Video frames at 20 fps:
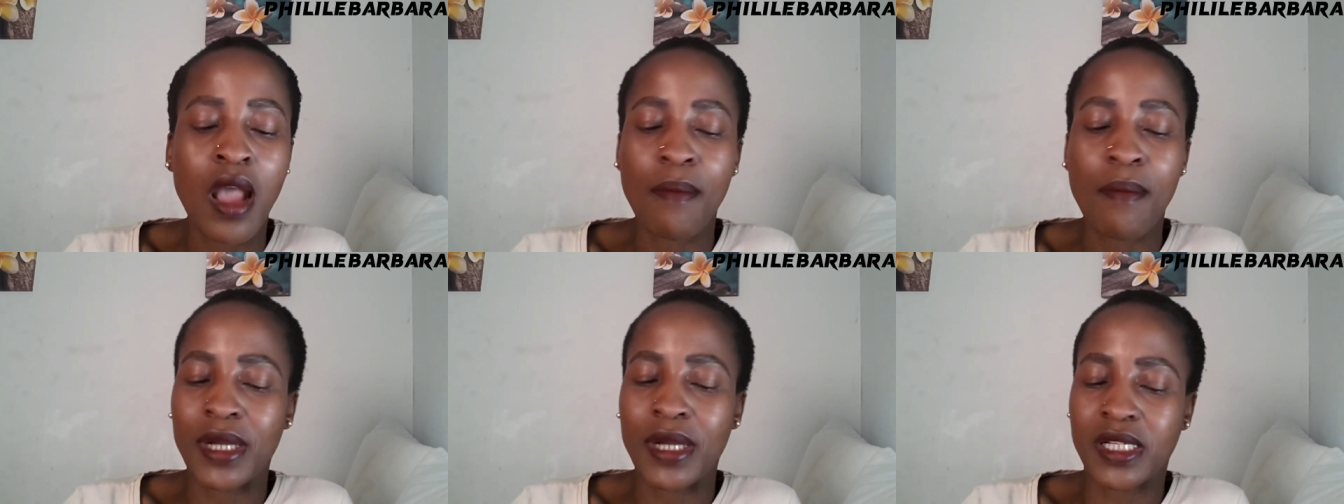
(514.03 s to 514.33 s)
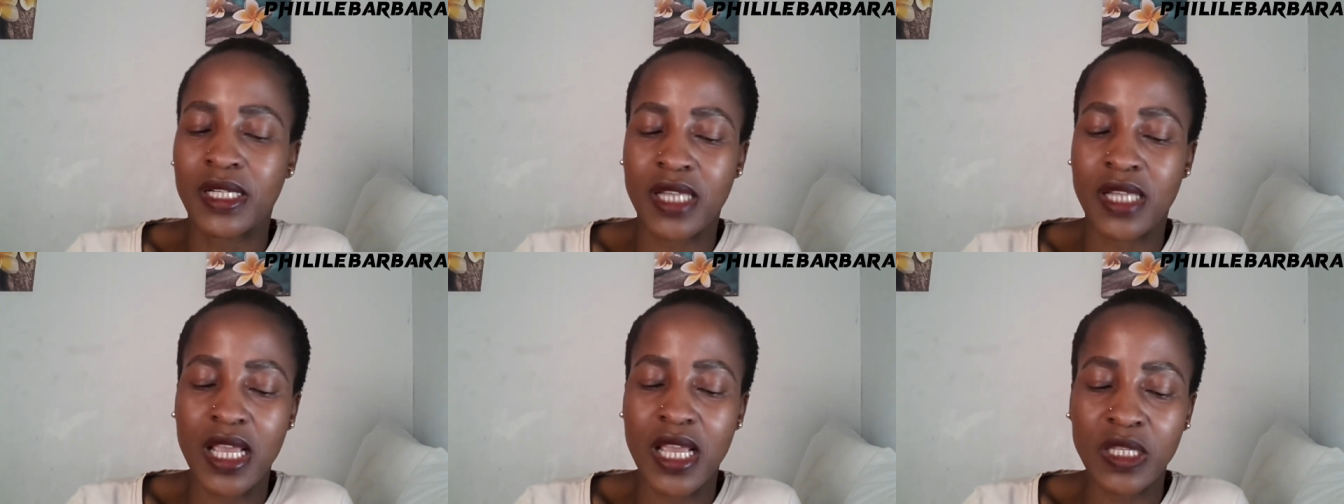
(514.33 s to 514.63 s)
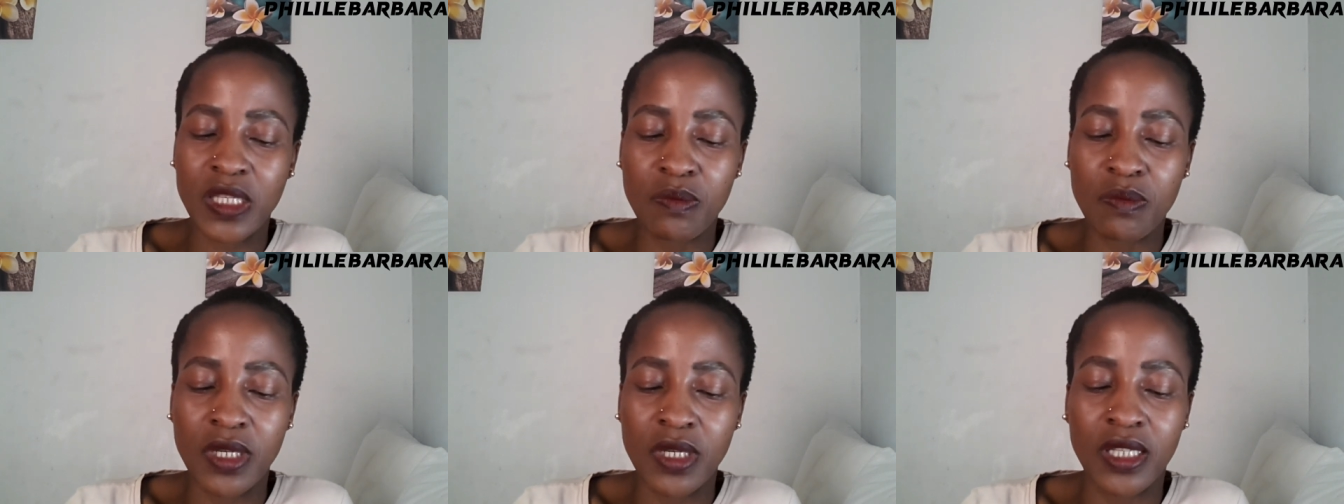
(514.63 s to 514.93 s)
but
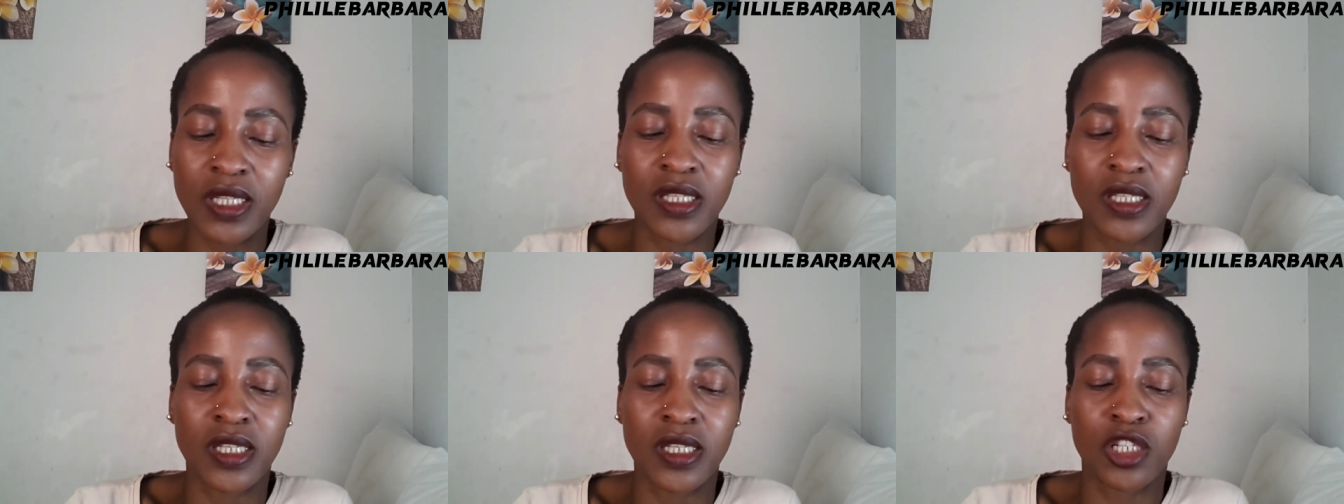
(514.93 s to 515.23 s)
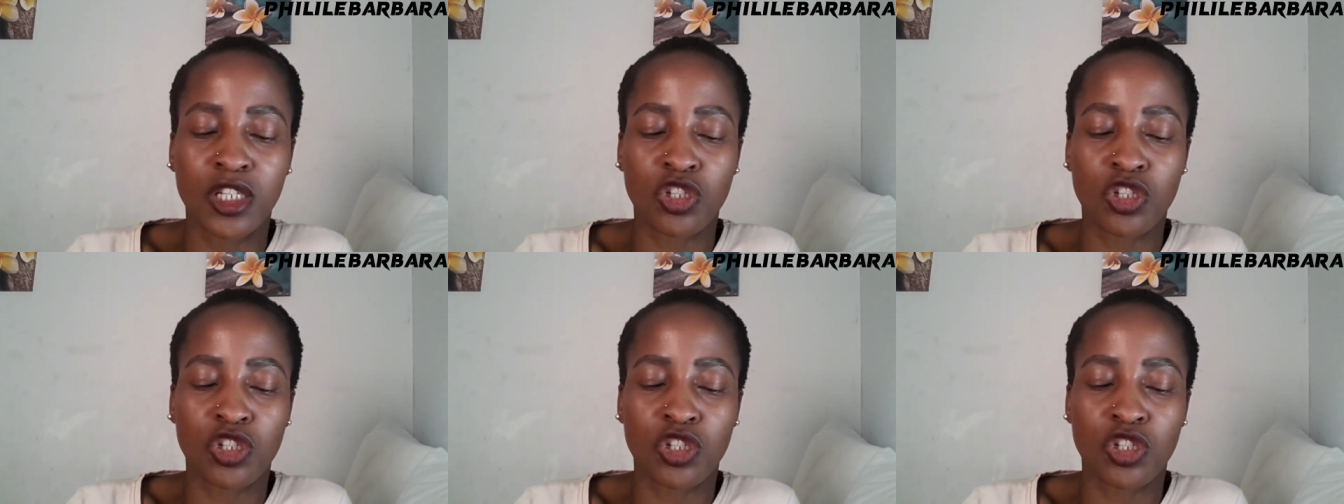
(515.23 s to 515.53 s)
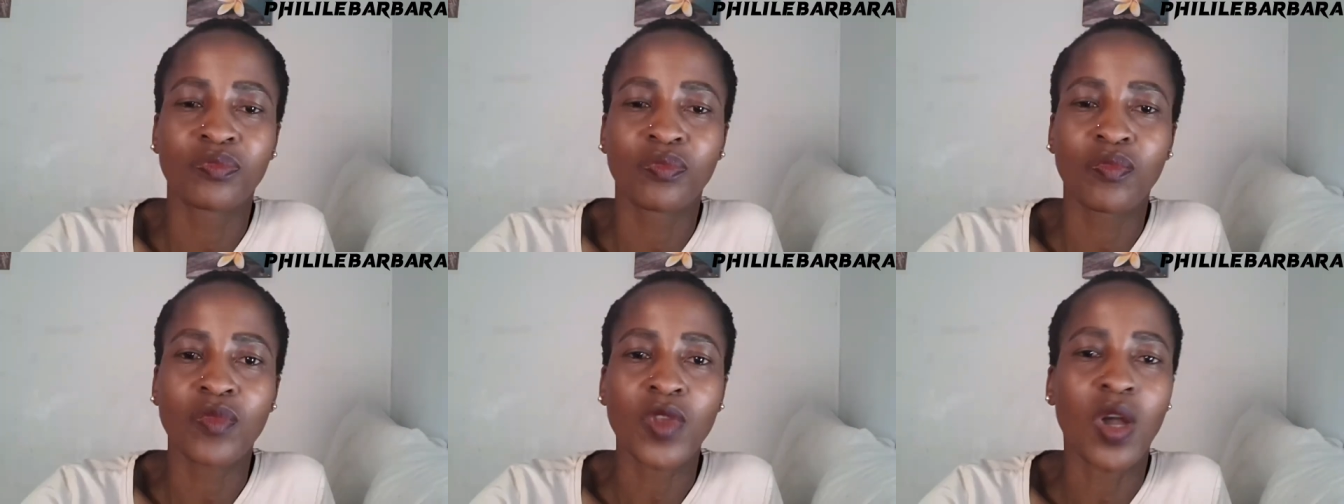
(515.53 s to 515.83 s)
trust me, it is a
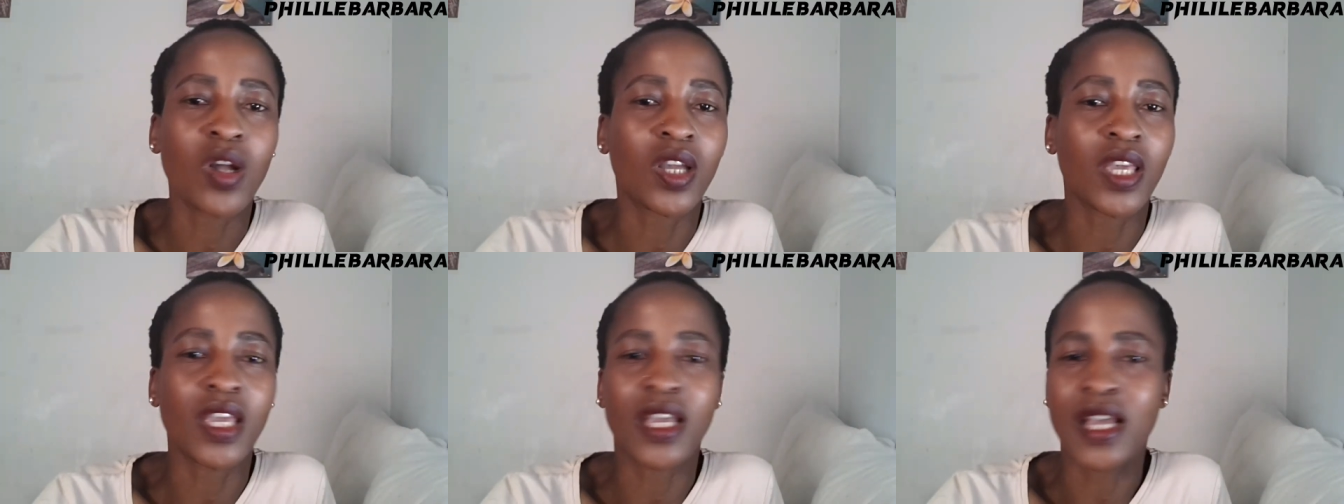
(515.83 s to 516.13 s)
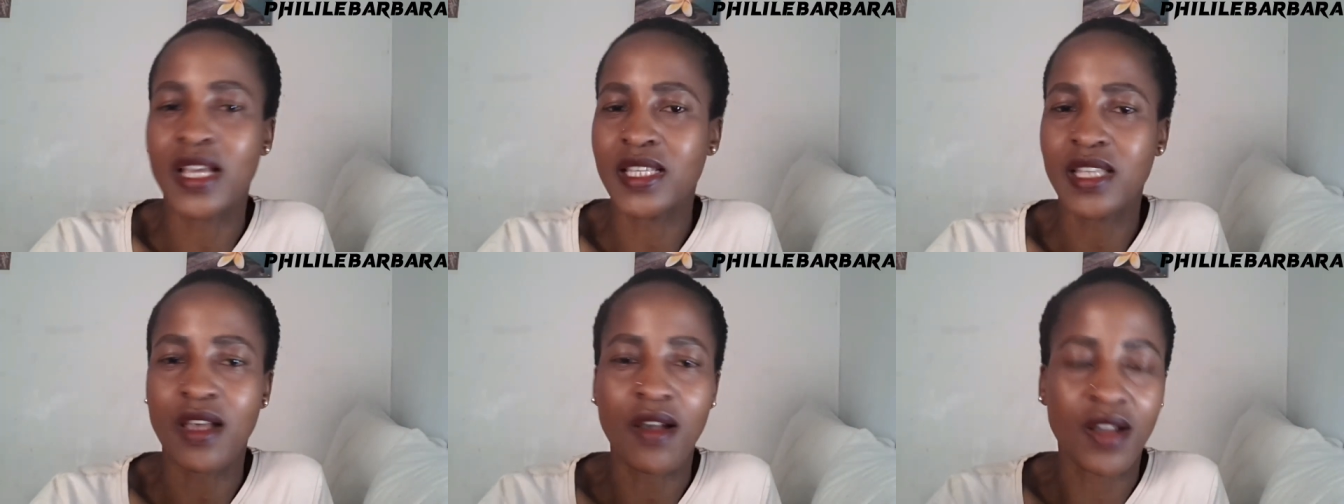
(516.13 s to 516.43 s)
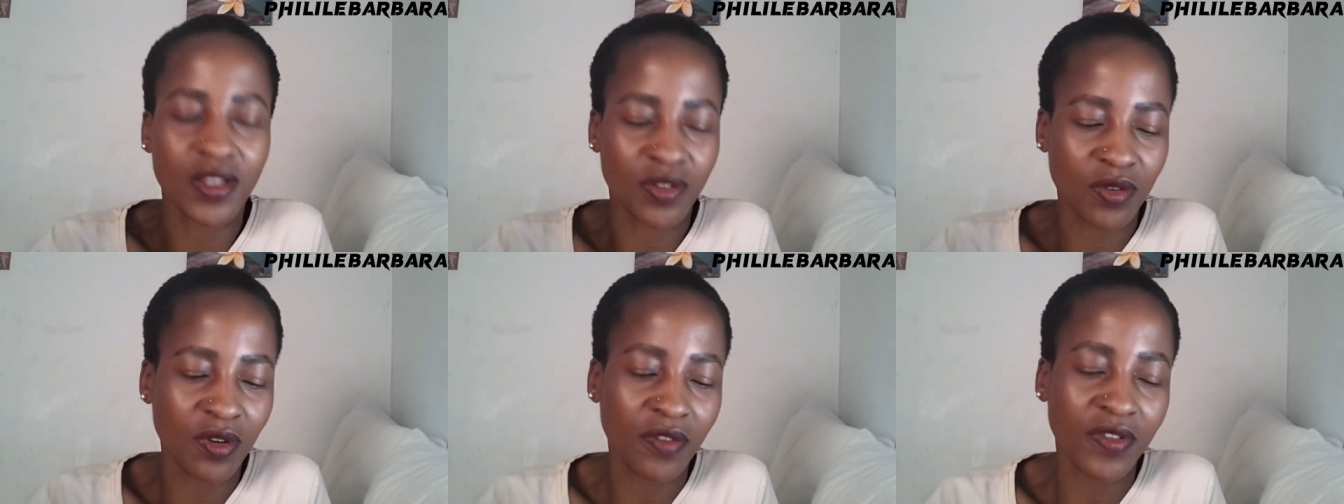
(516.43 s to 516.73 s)
drop okay guys
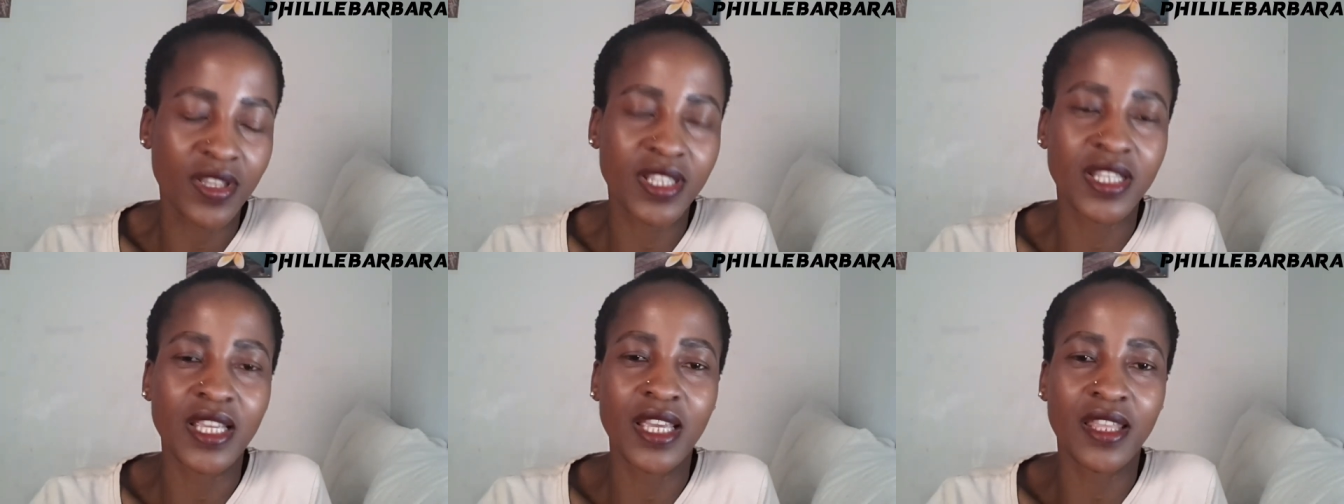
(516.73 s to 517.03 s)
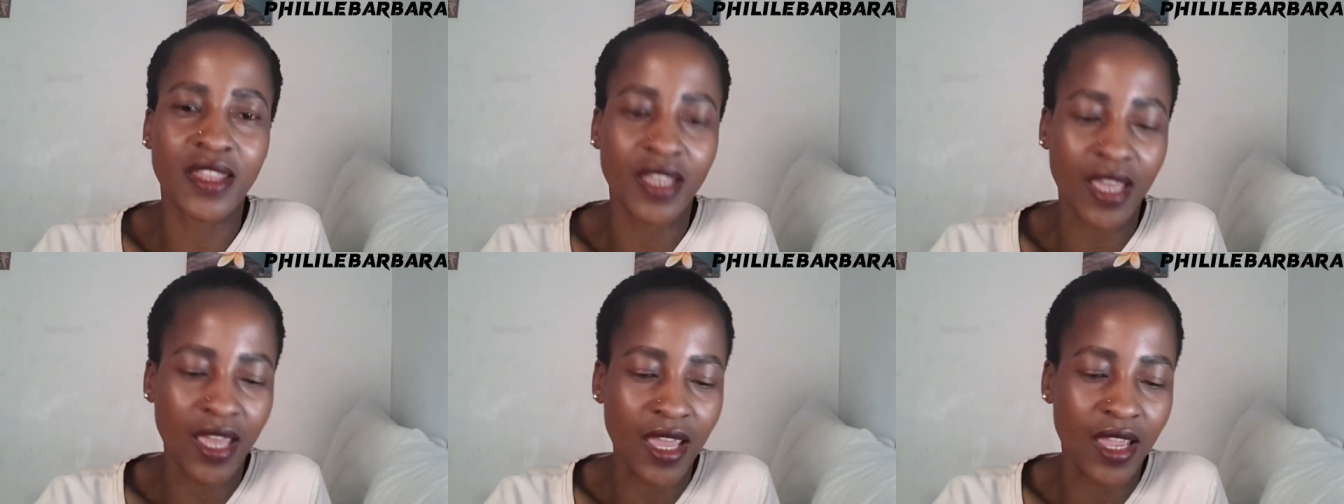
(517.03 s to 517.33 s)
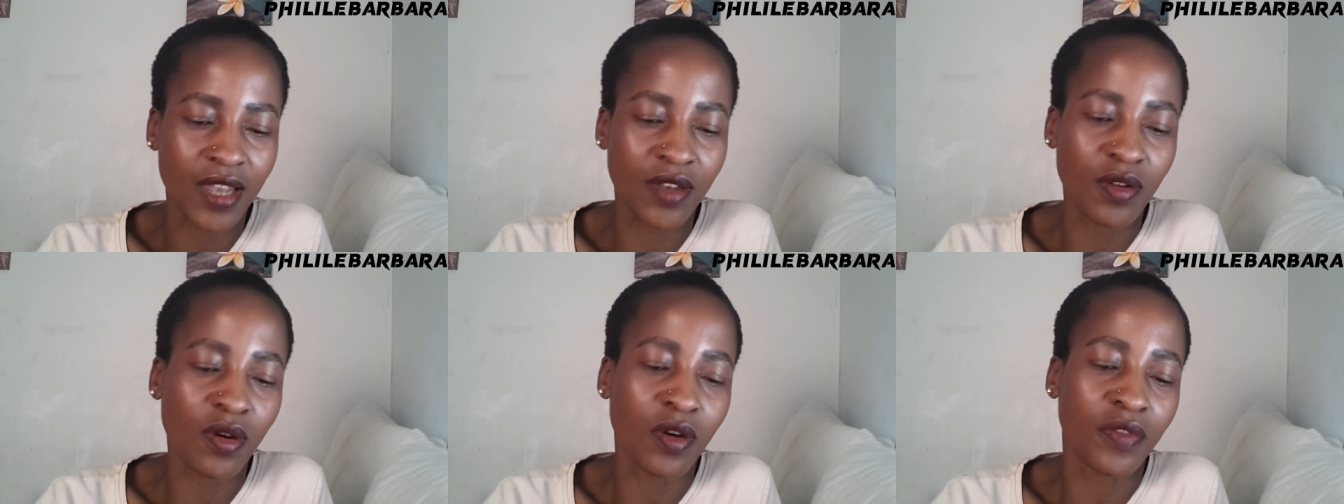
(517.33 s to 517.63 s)
i was obviously at the
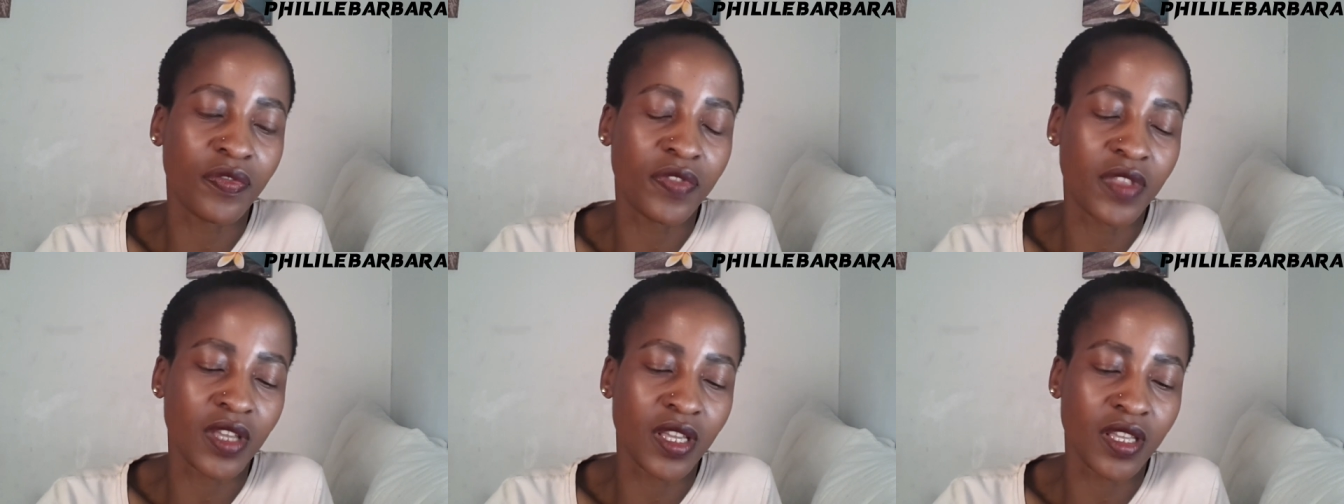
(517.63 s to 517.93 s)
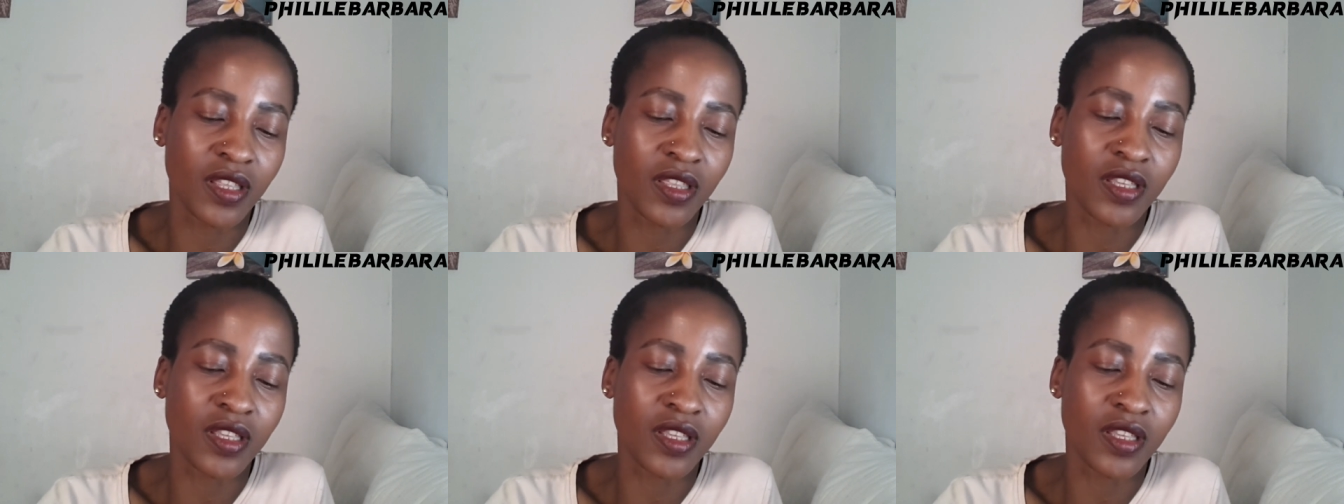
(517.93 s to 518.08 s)
end of the